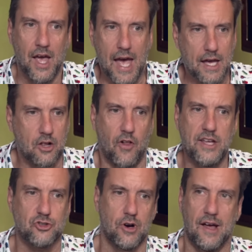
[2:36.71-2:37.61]
at
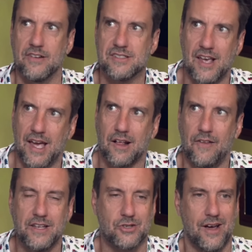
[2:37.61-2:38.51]
Clay Travis, at
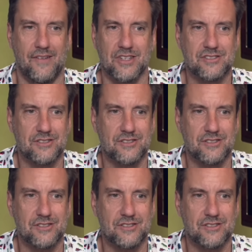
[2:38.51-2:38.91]
Clay Travis,